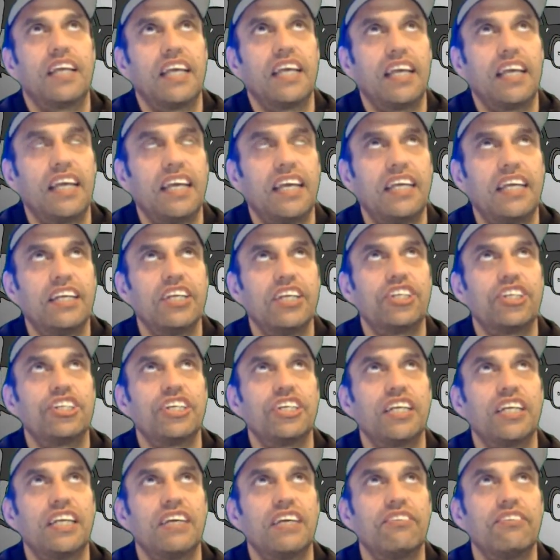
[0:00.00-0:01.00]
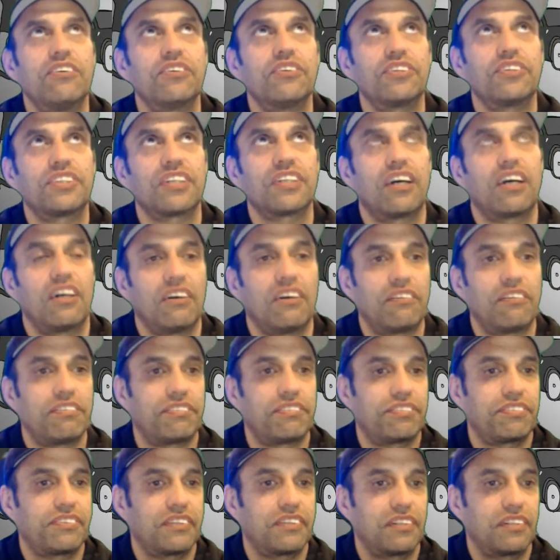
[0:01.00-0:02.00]
energy levels
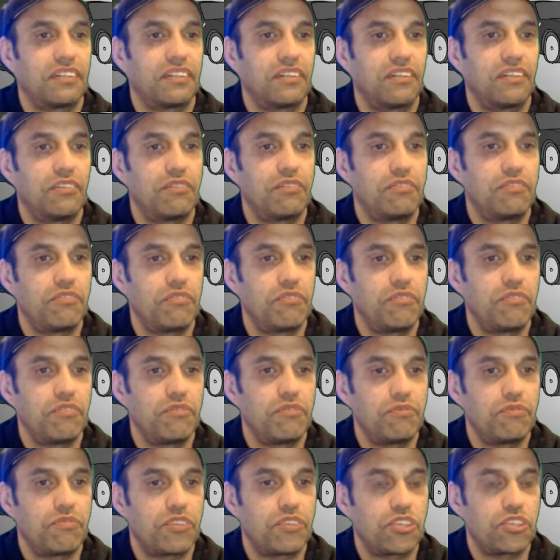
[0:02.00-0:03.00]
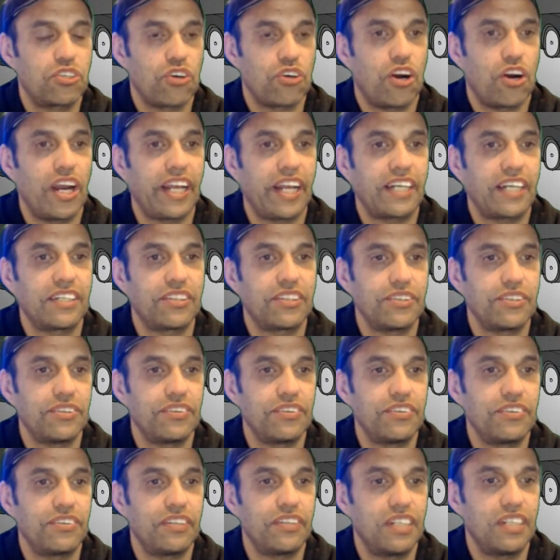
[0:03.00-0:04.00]
of trying
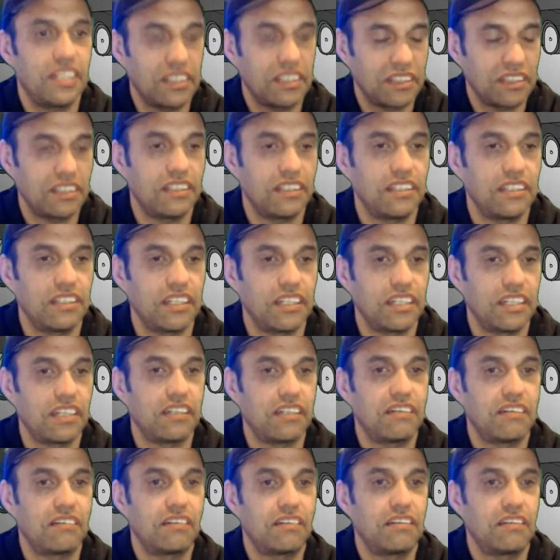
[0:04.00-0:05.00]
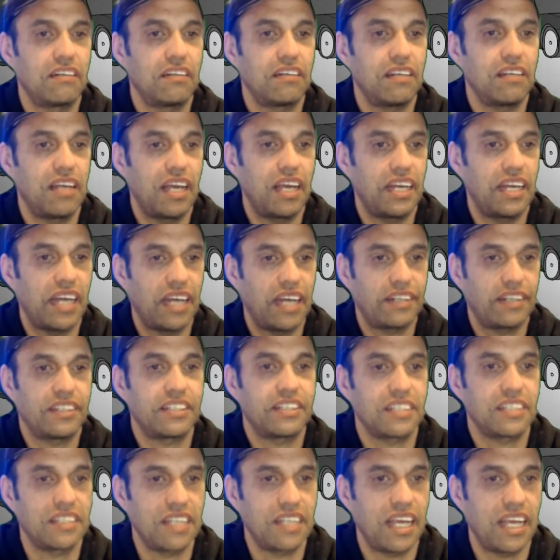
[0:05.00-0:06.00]
to listen and
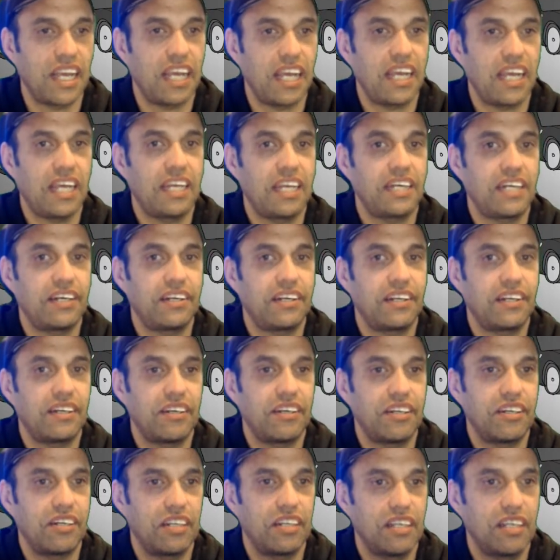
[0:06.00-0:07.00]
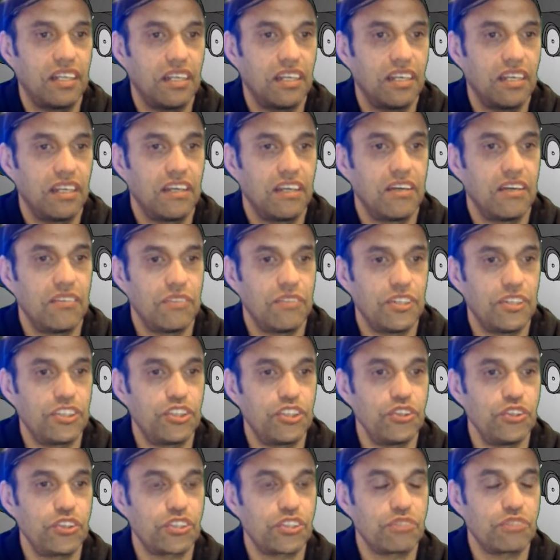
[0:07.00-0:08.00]
understand and
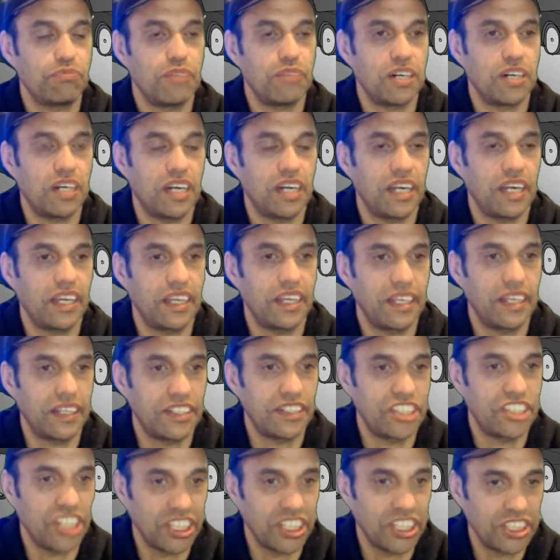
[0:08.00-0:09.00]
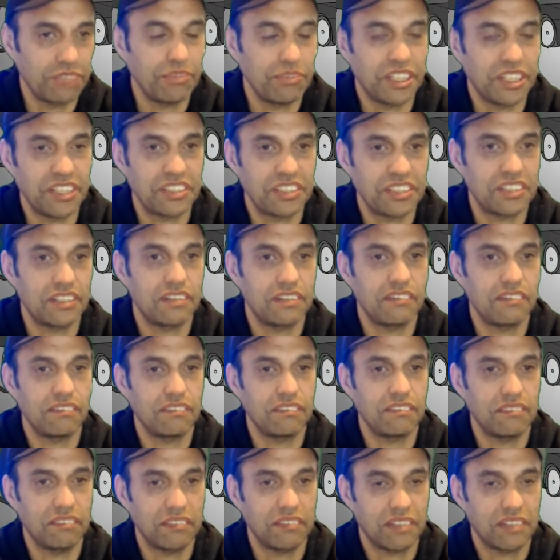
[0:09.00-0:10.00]
reduce my judgments and
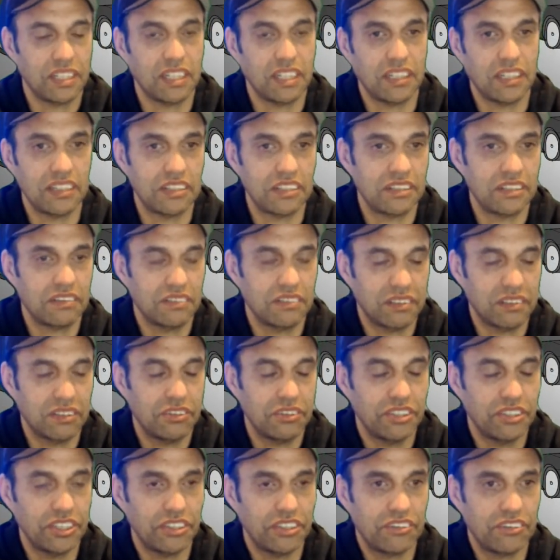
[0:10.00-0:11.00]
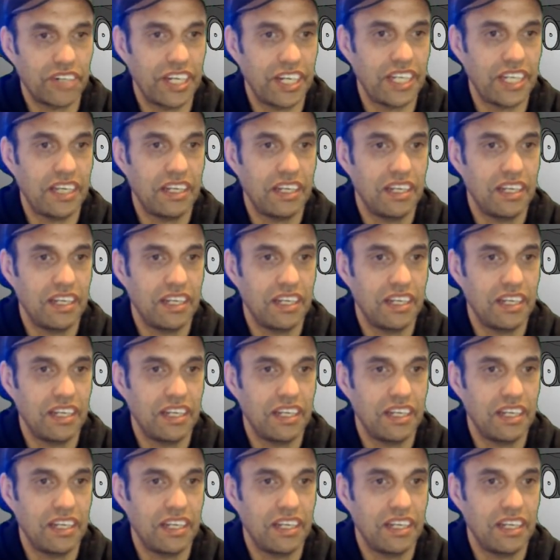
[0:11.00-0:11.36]
things to a degree,